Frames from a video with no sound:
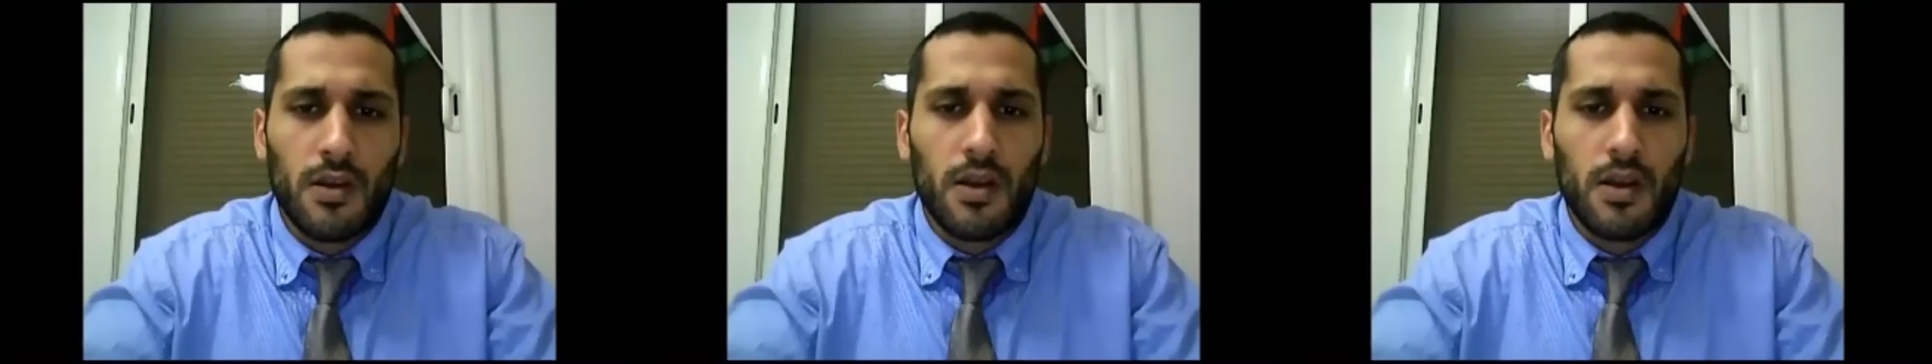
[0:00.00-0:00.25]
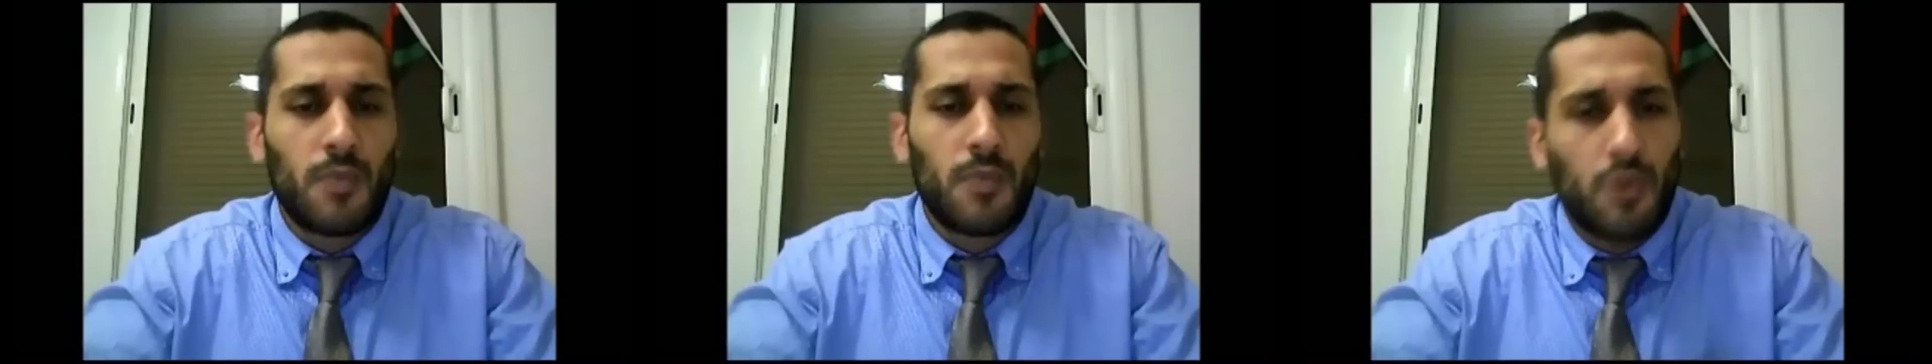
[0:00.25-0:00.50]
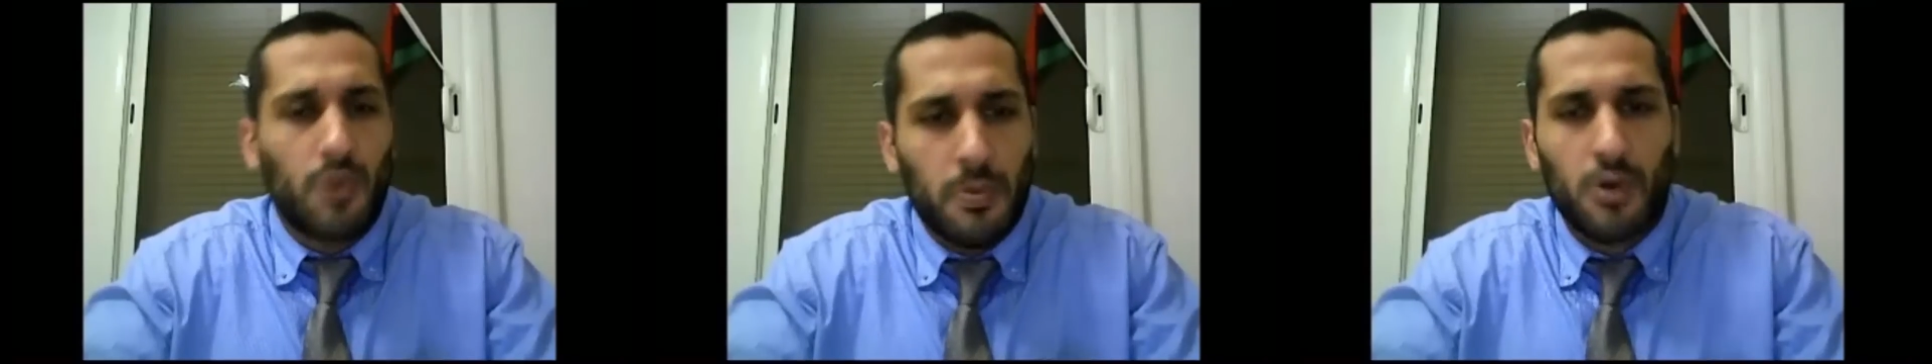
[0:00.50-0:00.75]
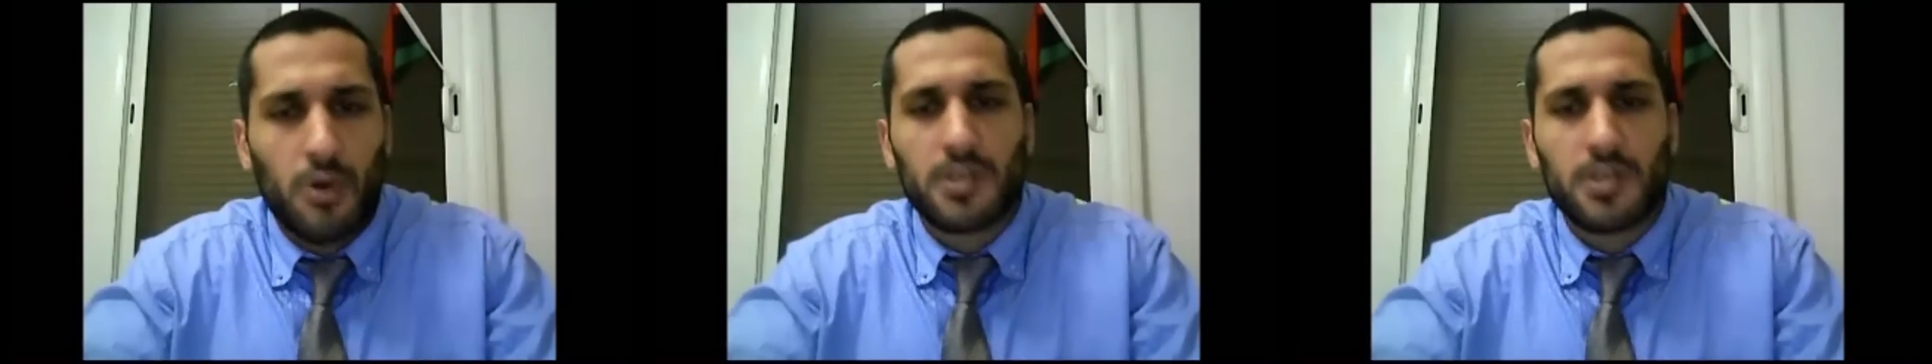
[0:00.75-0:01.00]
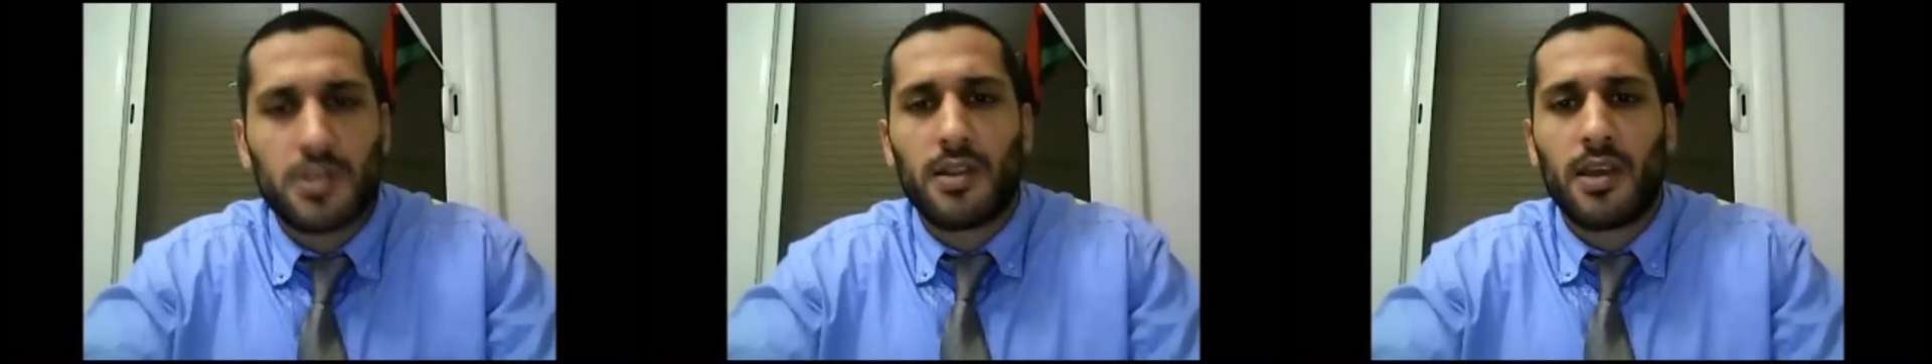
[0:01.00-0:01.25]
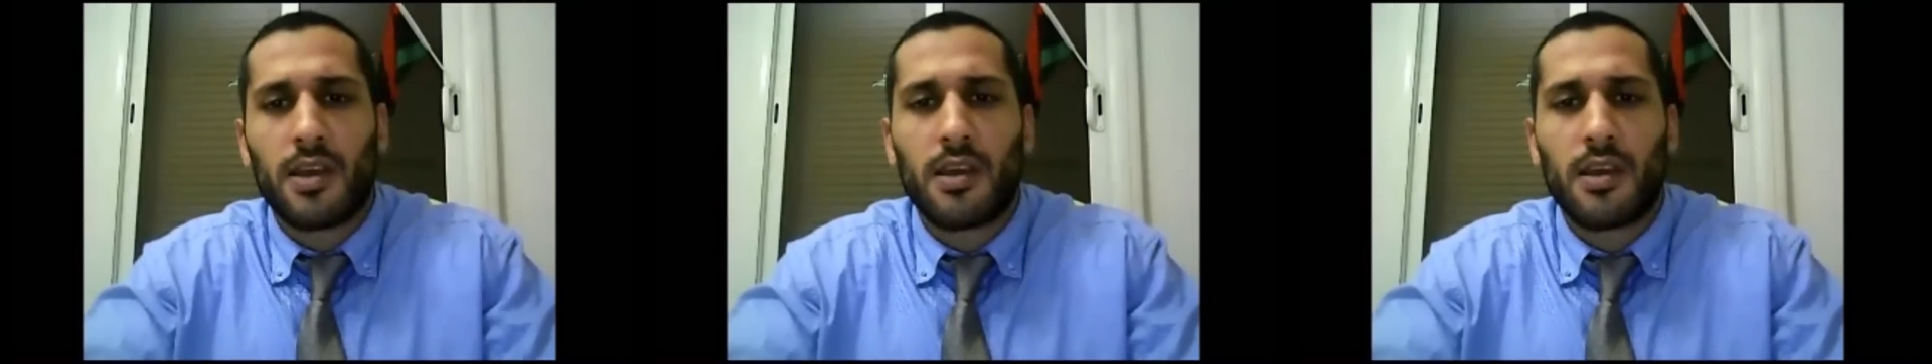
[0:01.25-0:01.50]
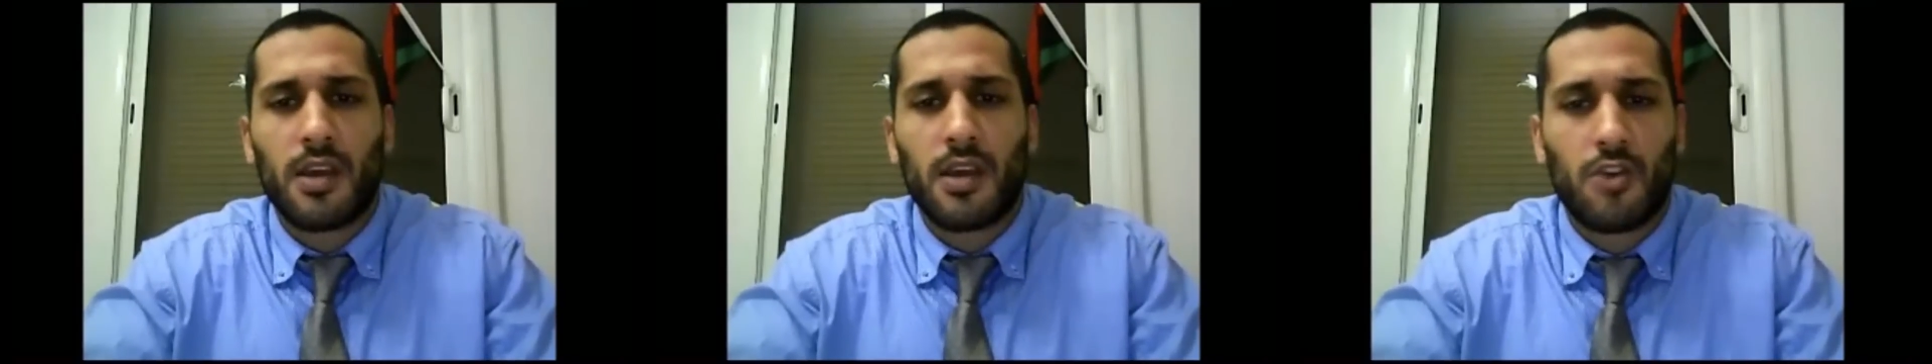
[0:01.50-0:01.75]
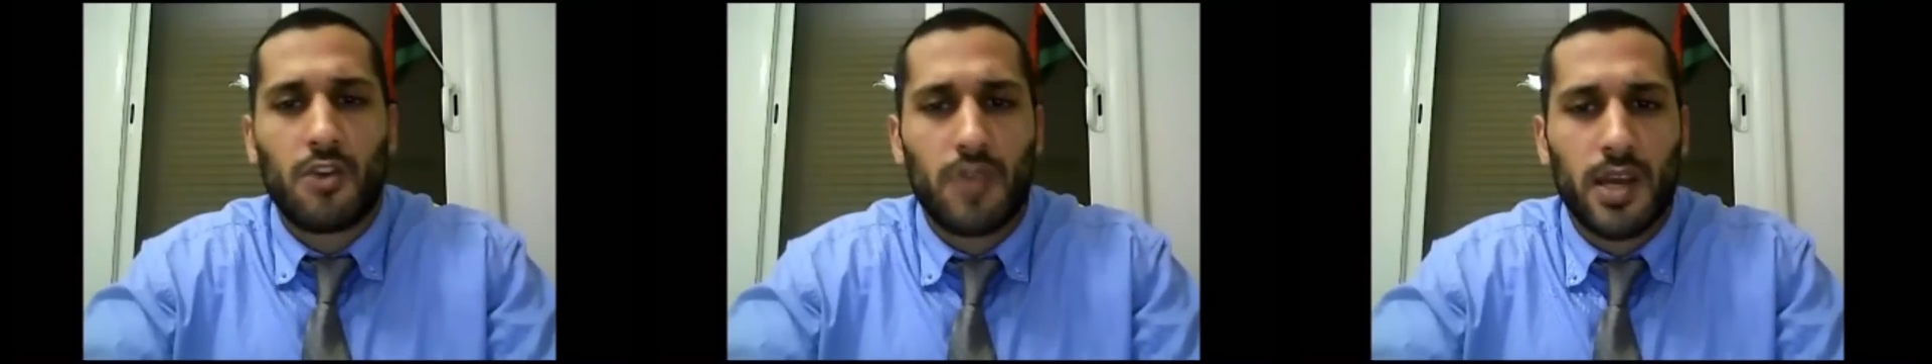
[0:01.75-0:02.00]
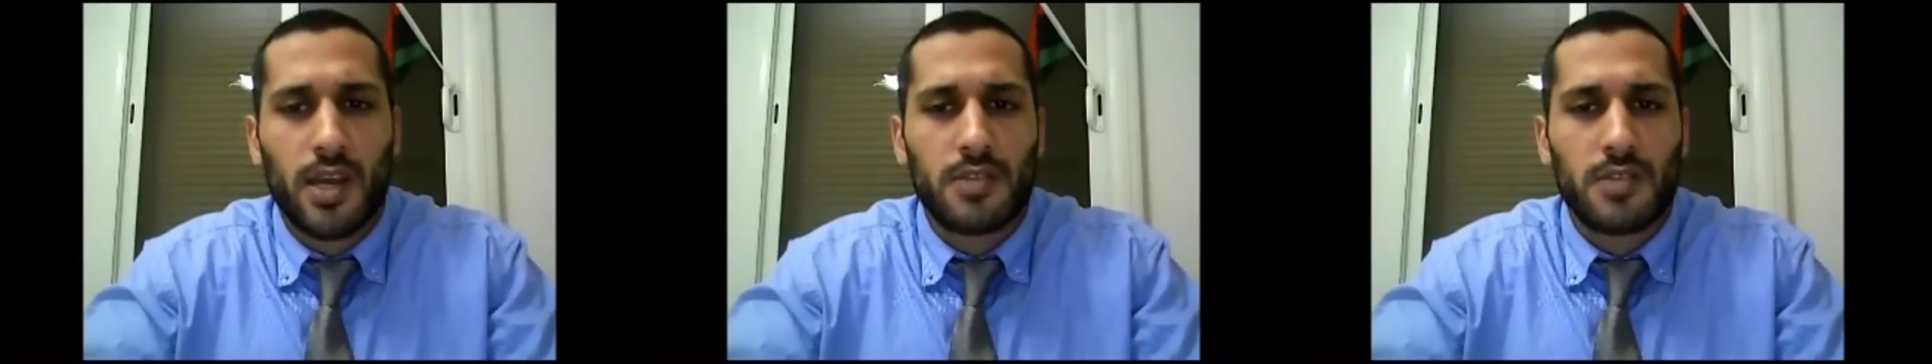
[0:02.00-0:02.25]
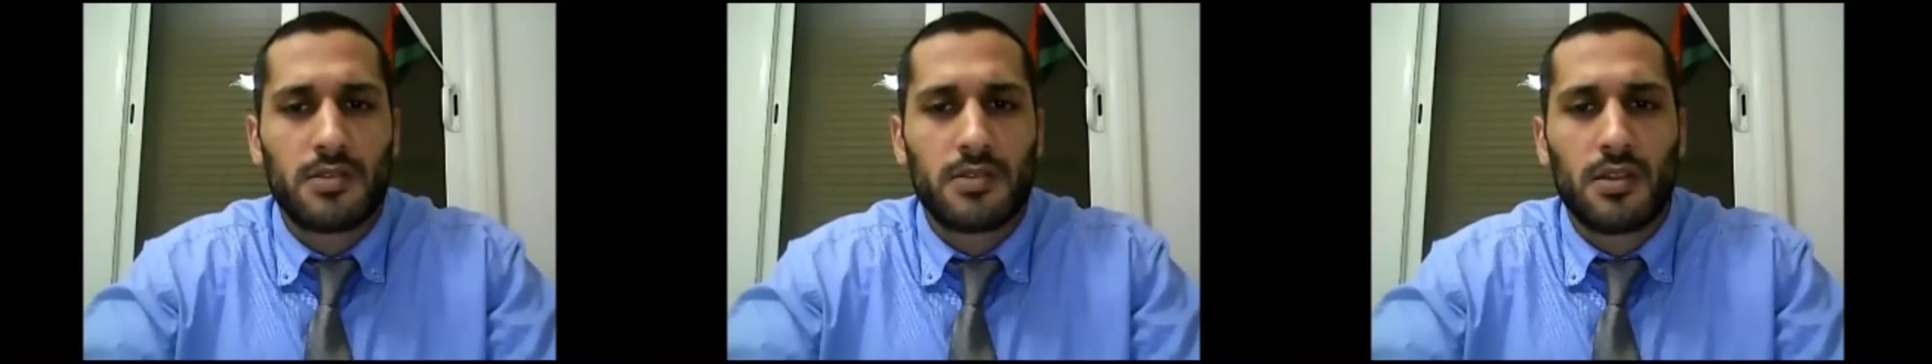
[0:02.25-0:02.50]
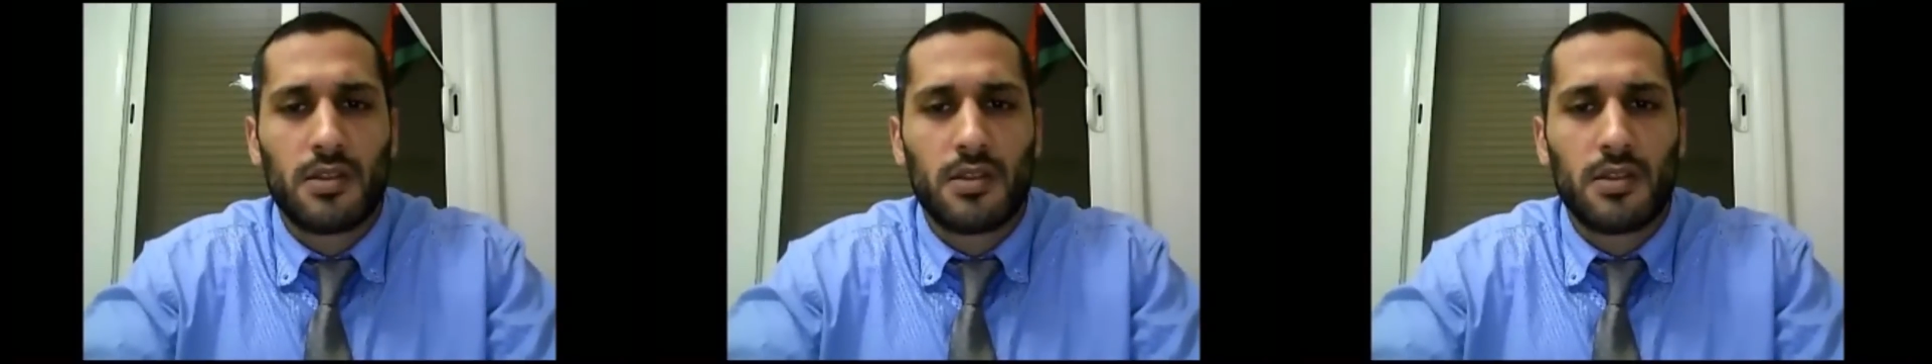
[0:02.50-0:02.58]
And more importantly, it creates